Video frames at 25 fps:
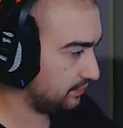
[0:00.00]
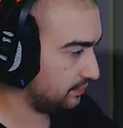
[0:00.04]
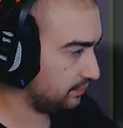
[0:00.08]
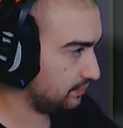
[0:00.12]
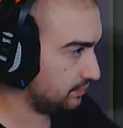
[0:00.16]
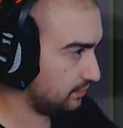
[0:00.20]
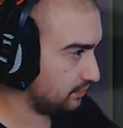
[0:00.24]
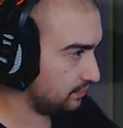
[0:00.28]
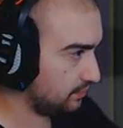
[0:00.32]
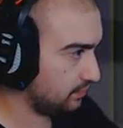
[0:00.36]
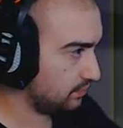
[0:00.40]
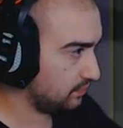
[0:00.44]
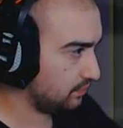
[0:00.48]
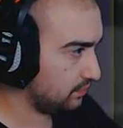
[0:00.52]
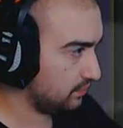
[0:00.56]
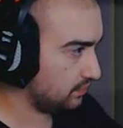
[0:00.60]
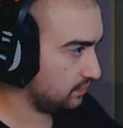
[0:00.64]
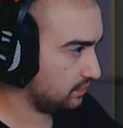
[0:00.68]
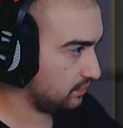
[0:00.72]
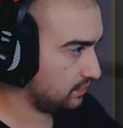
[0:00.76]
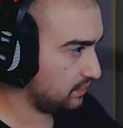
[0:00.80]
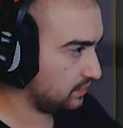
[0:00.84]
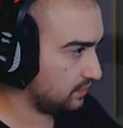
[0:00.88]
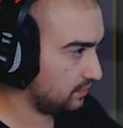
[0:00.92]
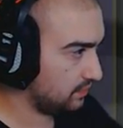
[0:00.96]

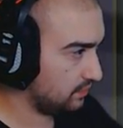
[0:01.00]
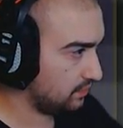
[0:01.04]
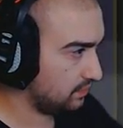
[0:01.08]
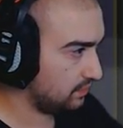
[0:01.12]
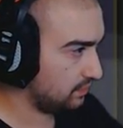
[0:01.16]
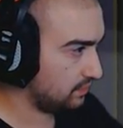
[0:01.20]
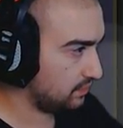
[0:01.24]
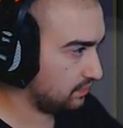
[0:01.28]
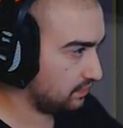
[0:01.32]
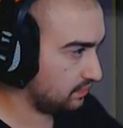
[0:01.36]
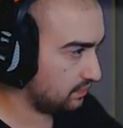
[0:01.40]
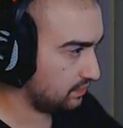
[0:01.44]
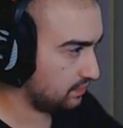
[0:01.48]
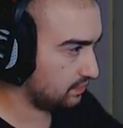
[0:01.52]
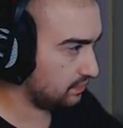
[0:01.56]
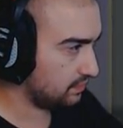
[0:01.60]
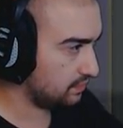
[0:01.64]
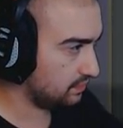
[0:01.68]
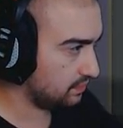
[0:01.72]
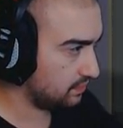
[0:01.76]
Nothing is said.